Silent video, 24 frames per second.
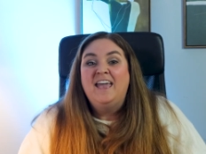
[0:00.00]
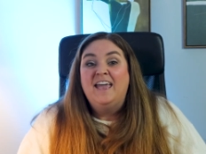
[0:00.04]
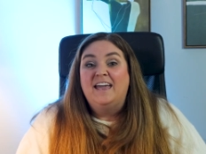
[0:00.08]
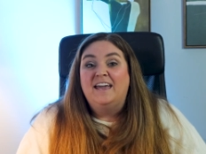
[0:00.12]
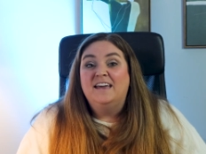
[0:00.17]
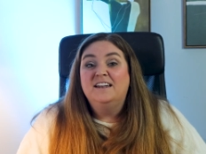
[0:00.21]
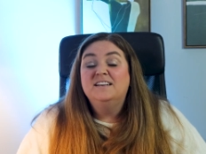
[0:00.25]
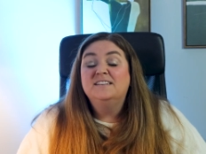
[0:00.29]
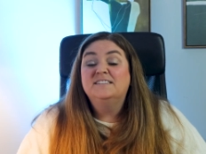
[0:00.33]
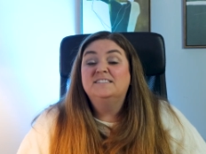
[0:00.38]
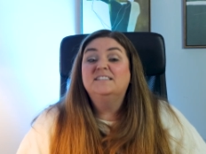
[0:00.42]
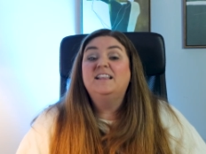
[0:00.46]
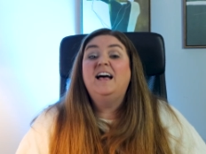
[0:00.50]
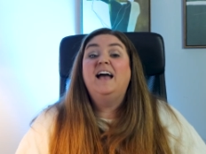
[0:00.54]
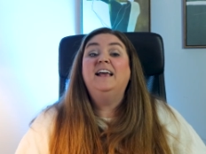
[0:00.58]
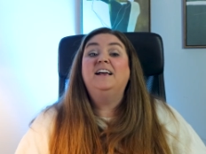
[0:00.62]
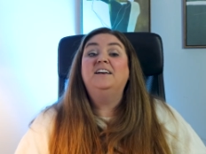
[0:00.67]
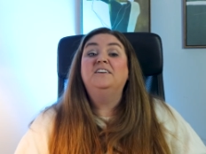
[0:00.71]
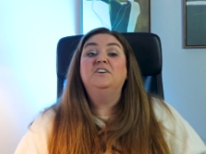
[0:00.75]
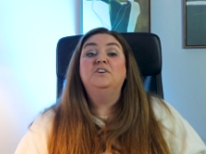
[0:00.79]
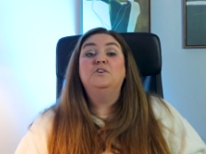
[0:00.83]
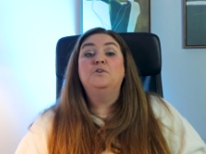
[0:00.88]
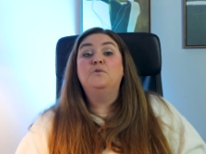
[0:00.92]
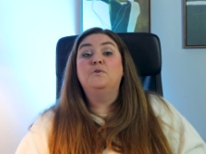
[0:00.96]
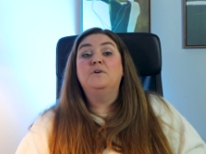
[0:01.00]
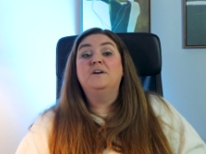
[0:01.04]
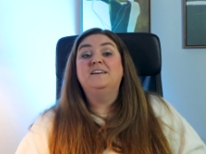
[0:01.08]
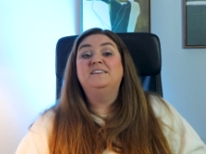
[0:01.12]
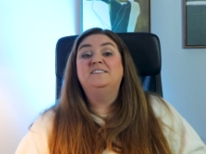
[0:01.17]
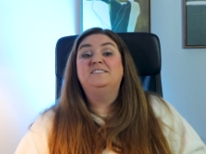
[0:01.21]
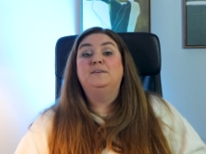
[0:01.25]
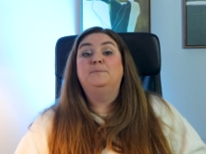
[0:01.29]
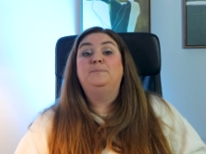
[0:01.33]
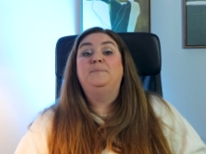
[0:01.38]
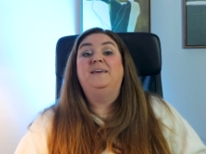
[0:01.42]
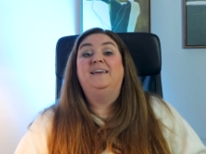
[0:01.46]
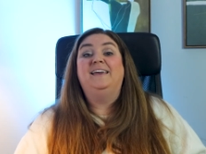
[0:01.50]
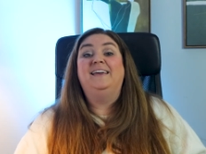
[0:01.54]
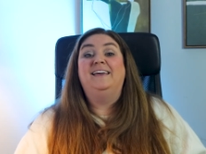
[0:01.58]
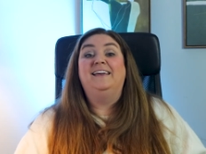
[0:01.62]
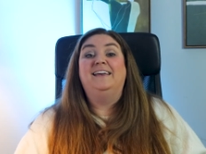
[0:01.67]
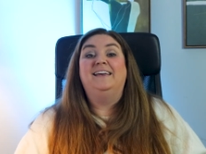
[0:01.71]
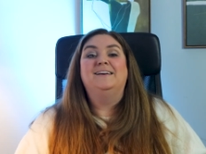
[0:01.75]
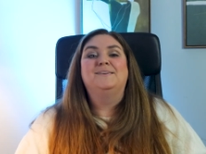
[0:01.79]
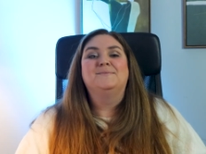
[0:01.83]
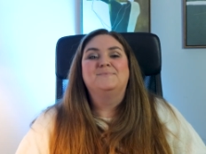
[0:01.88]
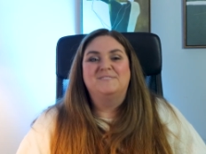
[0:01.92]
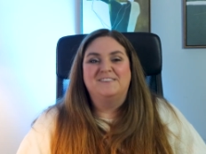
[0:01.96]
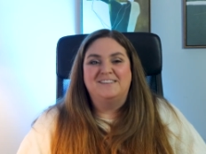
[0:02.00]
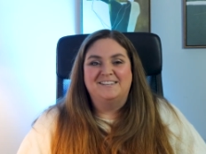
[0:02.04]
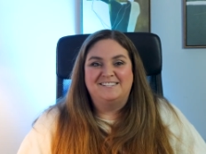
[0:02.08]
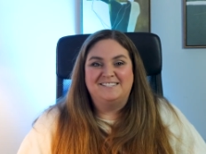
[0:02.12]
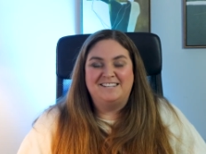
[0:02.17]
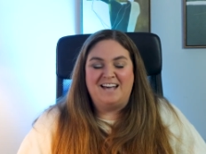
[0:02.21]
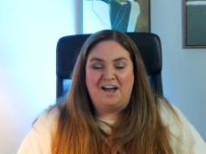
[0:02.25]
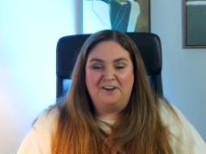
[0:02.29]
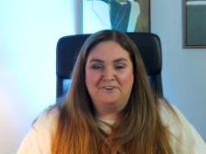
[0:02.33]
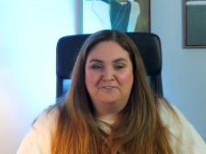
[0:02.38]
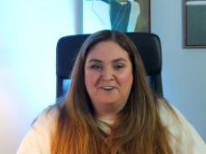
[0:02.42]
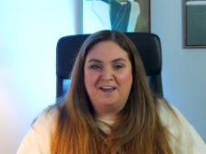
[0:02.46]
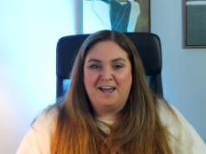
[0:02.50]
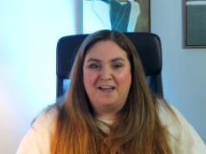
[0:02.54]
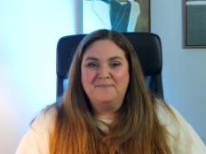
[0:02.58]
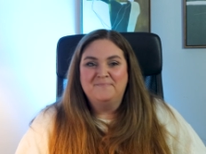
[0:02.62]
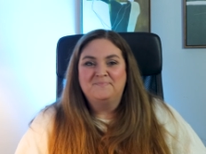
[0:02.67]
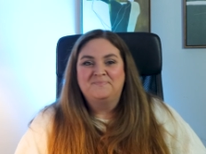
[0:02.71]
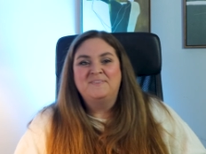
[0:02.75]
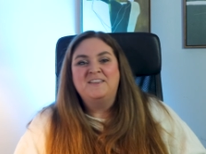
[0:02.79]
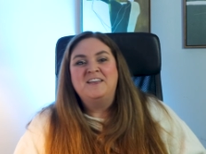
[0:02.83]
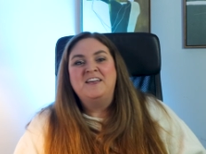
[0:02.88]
It is likely going to be Saturday.